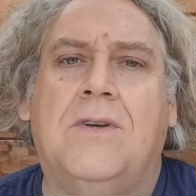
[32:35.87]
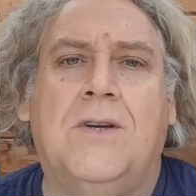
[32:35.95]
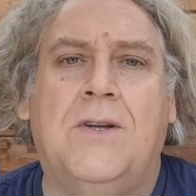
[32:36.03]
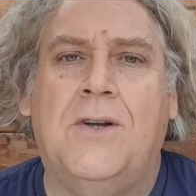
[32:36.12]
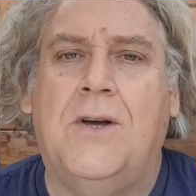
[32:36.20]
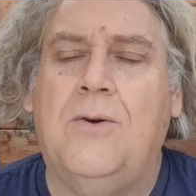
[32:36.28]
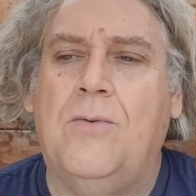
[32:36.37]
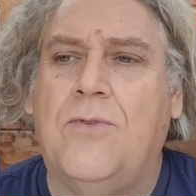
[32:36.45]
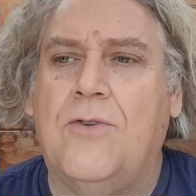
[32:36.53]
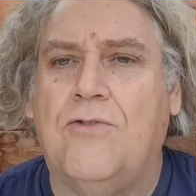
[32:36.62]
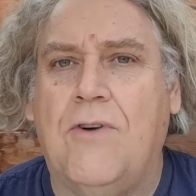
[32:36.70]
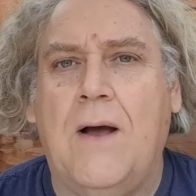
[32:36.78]
you know,
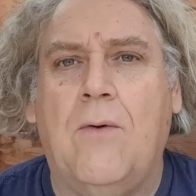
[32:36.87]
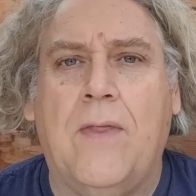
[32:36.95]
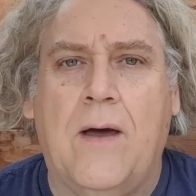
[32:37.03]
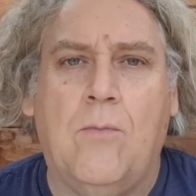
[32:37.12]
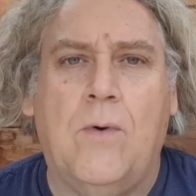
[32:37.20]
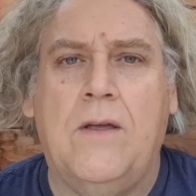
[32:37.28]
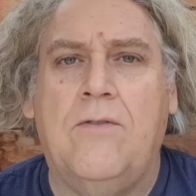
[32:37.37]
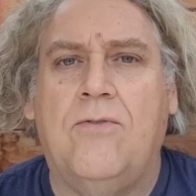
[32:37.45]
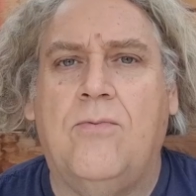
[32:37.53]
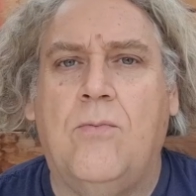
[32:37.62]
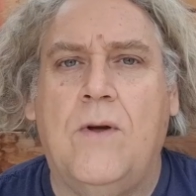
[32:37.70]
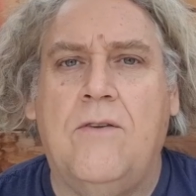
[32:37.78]
the drought that
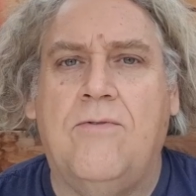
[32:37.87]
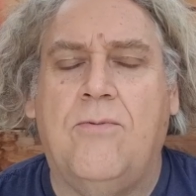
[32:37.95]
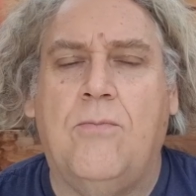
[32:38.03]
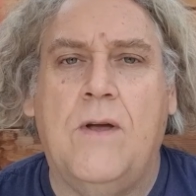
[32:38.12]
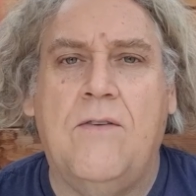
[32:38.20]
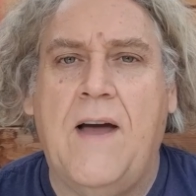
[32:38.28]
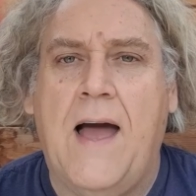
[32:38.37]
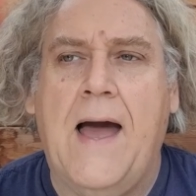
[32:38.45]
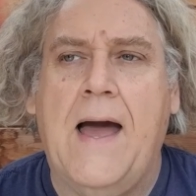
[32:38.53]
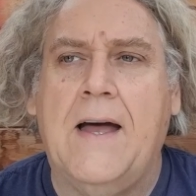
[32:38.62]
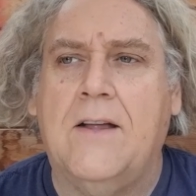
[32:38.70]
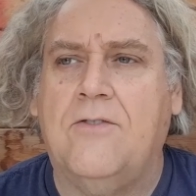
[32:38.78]
we've
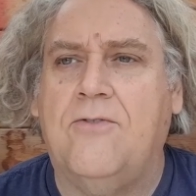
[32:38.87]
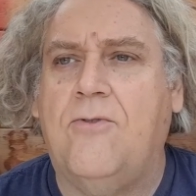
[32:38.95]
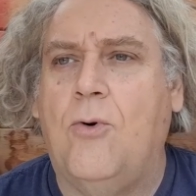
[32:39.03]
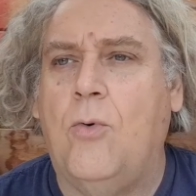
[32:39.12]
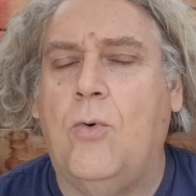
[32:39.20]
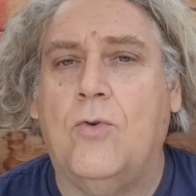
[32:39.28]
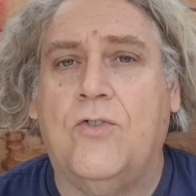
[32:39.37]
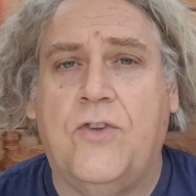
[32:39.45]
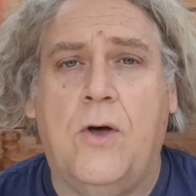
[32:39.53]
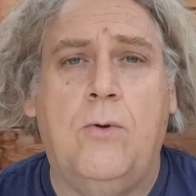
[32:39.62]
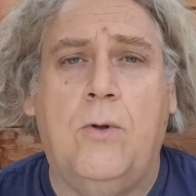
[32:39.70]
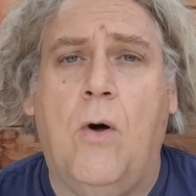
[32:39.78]
had for
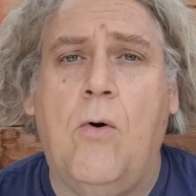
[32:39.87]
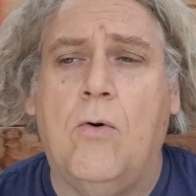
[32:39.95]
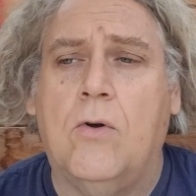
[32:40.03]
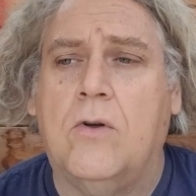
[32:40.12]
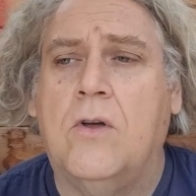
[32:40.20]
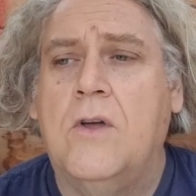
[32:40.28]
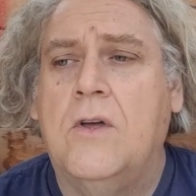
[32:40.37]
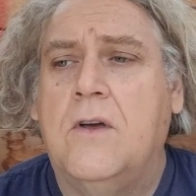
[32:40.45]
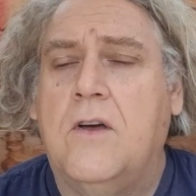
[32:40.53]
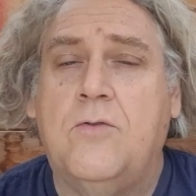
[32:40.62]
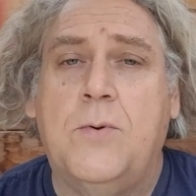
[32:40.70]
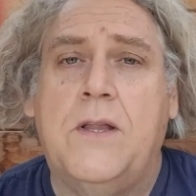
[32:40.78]
so long.
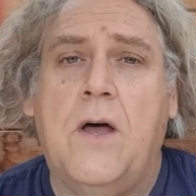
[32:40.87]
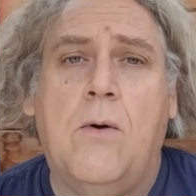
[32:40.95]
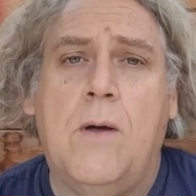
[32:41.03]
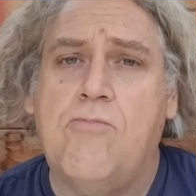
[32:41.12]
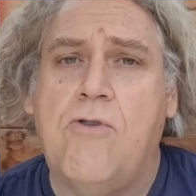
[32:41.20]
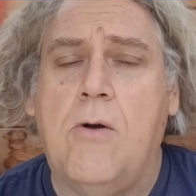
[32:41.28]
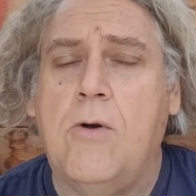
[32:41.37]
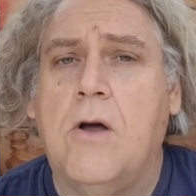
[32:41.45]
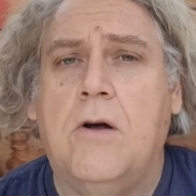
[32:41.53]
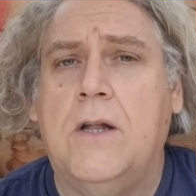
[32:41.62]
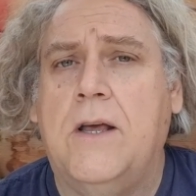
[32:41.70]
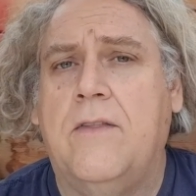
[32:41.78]
As we know, it broke
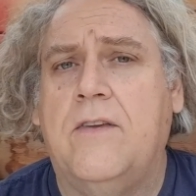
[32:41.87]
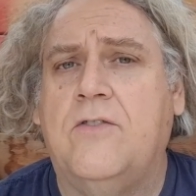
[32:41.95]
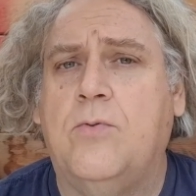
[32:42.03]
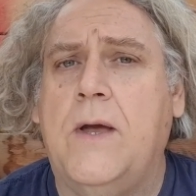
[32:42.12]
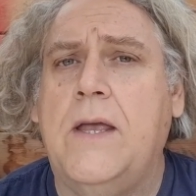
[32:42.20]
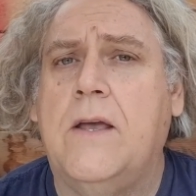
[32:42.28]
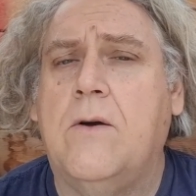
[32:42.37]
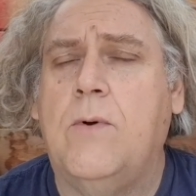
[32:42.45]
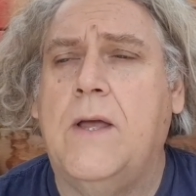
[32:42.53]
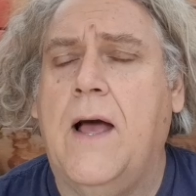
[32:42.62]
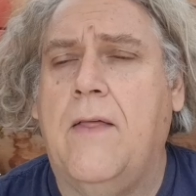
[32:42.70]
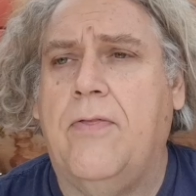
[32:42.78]
earlier this week.
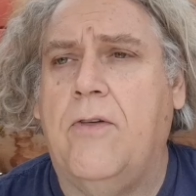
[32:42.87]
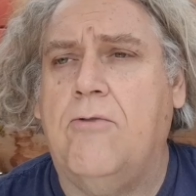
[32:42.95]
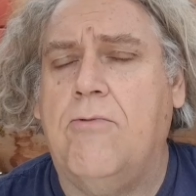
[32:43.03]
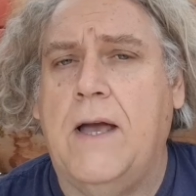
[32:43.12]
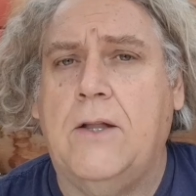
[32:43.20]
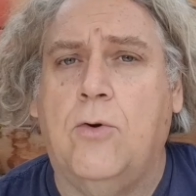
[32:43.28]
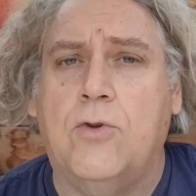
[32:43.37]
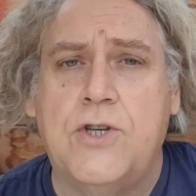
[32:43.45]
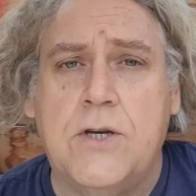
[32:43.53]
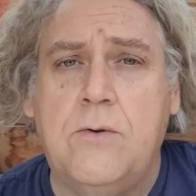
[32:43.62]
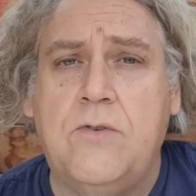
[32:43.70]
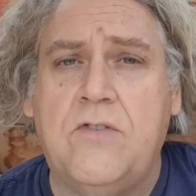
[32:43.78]
We had the rain on
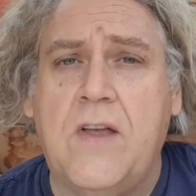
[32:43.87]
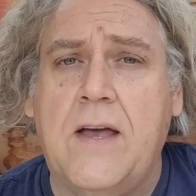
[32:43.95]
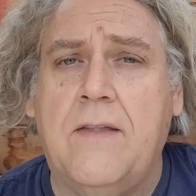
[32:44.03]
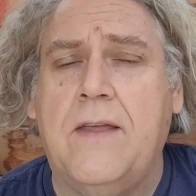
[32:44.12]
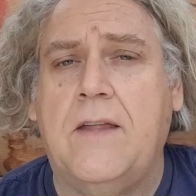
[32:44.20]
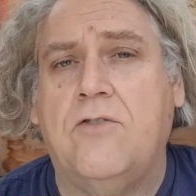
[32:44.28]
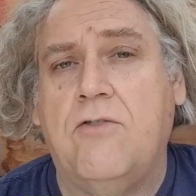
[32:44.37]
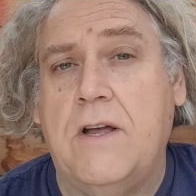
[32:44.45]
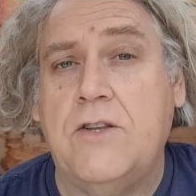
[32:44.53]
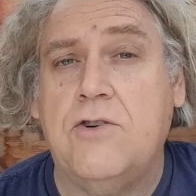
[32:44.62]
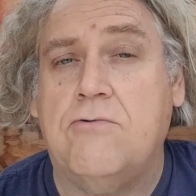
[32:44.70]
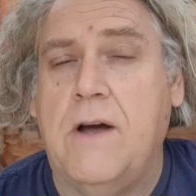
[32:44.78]
Tuesday and then
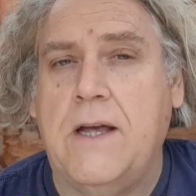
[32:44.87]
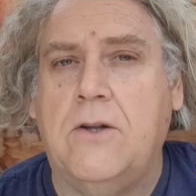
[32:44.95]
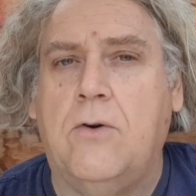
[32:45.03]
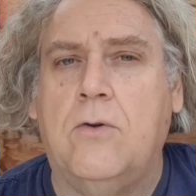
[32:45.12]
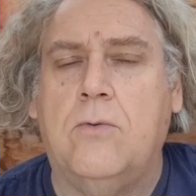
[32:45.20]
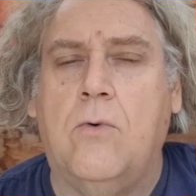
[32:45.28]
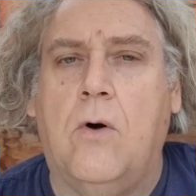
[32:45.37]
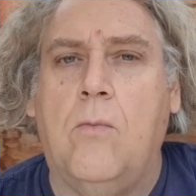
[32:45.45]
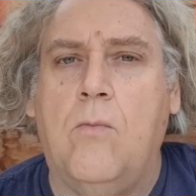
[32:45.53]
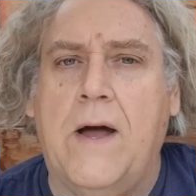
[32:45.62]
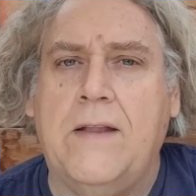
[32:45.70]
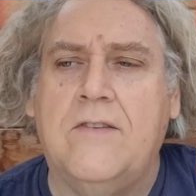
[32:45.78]
torrential rain
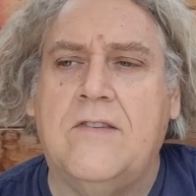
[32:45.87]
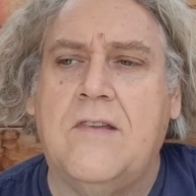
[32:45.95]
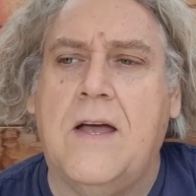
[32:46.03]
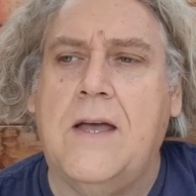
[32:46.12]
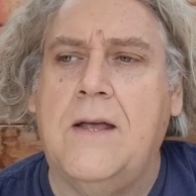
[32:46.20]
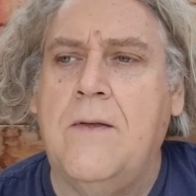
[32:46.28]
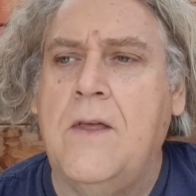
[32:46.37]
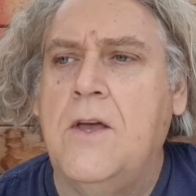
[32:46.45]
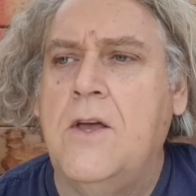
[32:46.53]
on Wednesday.